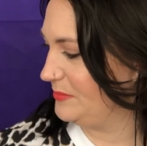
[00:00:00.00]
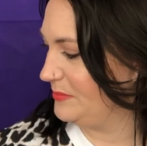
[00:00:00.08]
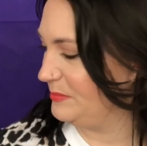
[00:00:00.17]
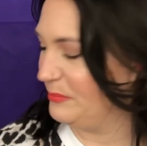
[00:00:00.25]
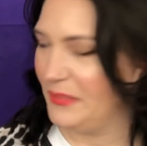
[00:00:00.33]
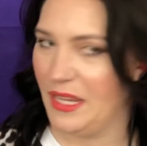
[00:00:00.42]

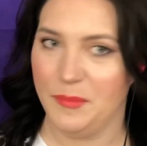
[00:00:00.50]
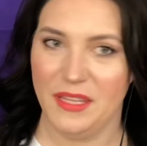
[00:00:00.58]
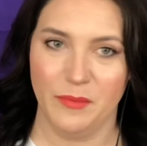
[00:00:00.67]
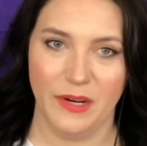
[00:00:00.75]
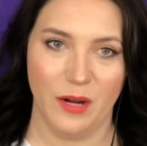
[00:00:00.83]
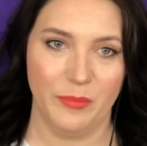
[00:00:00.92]
Maybe the
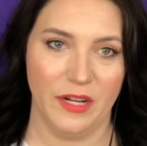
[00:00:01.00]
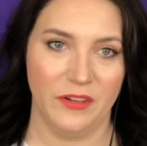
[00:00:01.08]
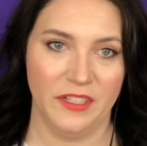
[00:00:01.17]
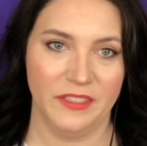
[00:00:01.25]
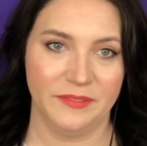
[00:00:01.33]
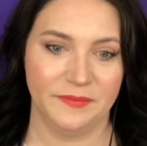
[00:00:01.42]
brow
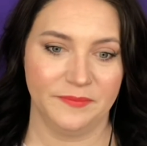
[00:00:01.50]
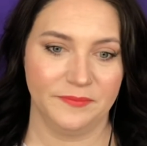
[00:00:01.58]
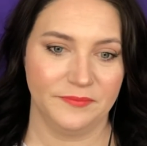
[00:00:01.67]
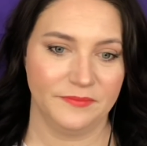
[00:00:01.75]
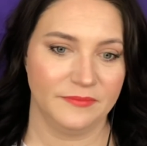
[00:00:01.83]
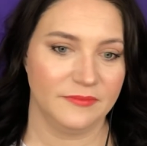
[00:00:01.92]
powder.
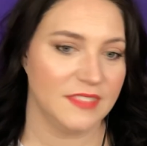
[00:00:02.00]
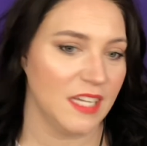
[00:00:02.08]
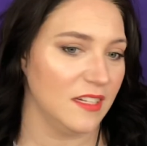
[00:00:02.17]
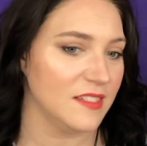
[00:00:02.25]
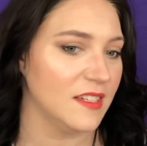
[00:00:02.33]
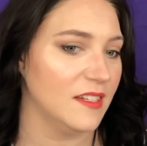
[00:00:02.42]
That
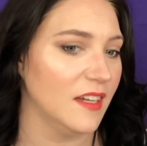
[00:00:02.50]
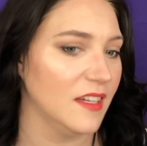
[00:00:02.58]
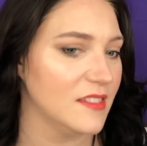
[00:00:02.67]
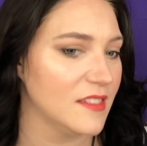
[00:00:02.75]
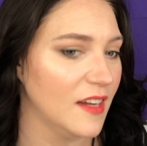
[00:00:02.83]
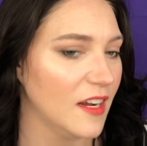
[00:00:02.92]
is a
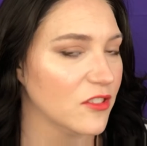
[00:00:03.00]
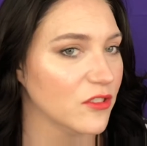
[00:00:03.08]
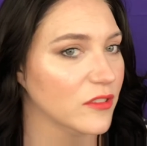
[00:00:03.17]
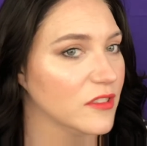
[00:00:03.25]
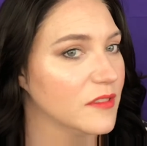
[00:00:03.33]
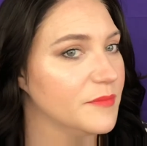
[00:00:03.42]
nice
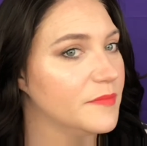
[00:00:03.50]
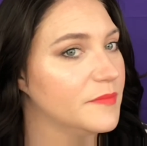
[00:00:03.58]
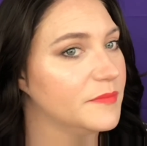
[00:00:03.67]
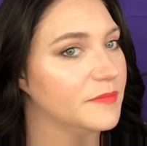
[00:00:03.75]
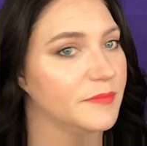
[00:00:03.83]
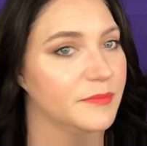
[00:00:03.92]
natural
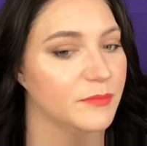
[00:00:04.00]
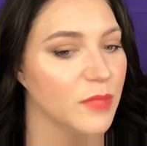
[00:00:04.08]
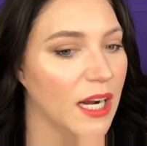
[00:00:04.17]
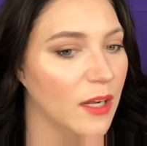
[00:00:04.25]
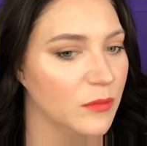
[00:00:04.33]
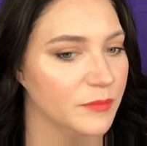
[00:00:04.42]

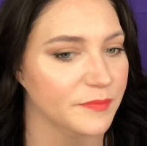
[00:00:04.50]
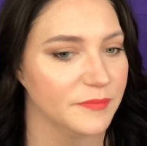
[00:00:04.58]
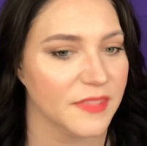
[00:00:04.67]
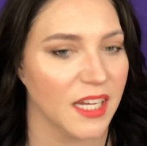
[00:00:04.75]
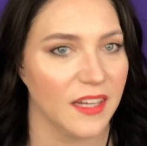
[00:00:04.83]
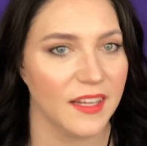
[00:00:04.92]
brow.
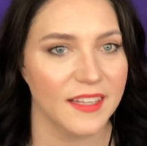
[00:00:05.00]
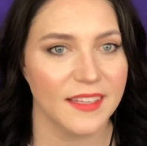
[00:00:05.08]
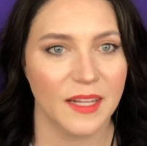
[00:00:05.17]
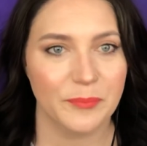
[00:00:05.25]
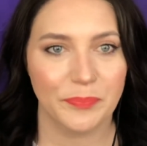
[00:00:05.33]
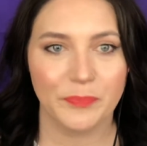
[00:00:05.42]
Kind of like
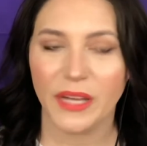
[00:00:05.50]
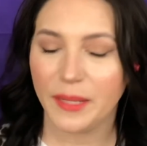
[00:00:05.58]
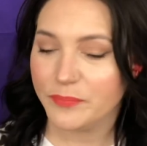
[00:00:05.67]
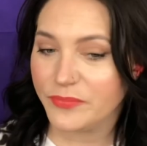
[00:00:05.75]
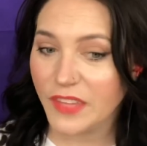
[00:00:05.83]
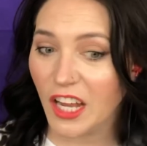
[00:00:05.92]
that. But
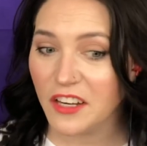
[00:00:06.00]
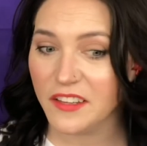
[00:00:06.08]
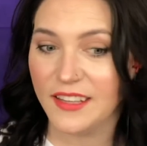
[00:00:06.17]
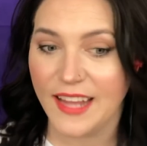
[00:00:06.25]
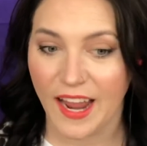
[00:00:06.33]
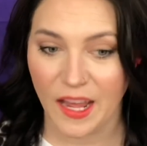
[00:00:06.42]
other
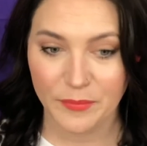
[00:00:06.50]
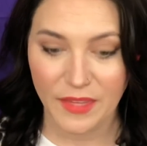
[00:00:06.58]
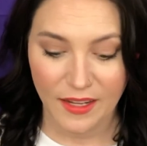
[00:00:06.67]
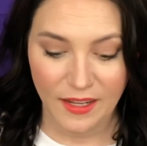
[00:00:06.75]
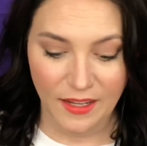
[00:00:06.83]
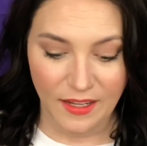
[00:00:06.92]
than that,
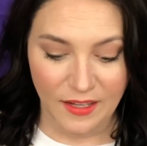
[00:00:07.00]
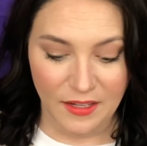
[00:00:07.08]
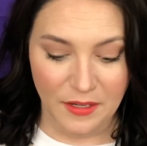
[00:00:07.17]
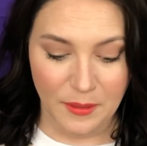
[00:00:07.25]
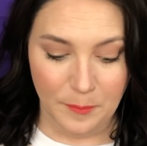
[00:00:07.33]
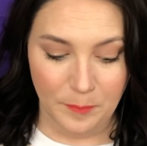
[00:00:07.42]

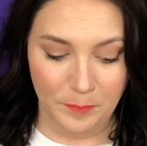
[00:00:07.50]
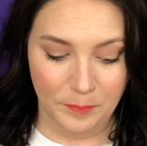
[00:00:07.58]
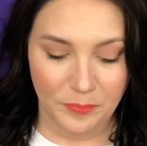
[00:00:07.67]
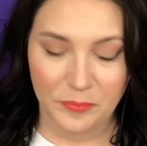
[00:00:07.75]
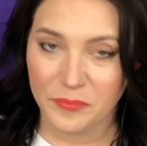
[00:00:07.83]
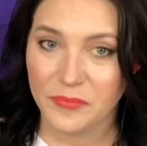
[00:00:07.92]

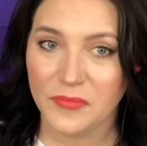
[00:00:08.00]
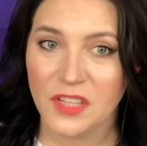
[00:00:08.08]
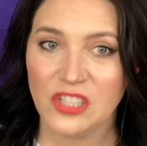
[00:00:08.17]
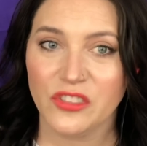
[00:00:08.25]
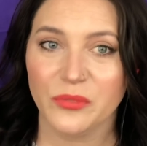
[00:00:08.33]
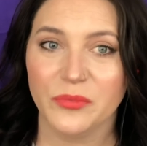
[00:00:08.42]

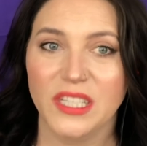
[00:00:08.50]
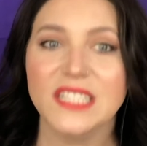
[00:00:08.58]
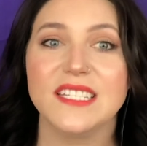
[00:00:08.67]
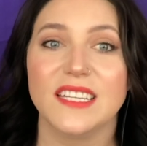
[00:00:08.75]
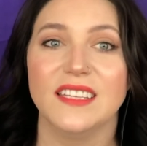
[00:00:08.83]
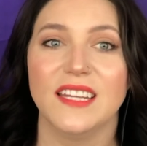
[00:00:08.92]
there's a
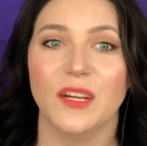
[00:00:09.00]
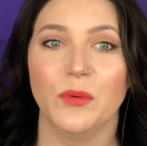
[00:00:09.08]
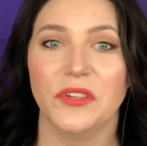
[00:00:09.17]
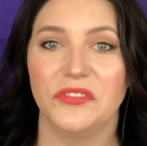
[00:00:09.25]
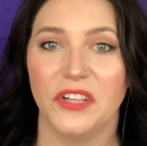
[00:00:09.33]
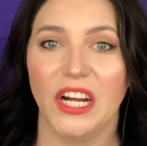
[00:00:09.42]
reason they
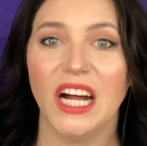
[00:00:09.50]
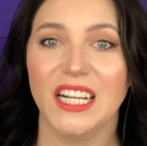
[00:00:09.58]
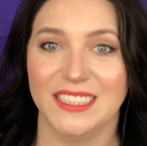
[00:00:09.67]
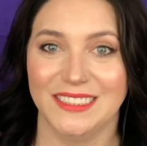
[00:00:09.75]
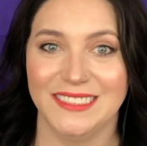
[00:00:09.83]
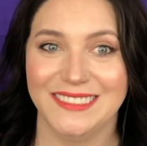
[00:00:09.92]
were
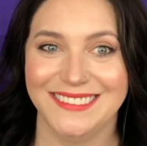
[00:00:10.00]
forgotten.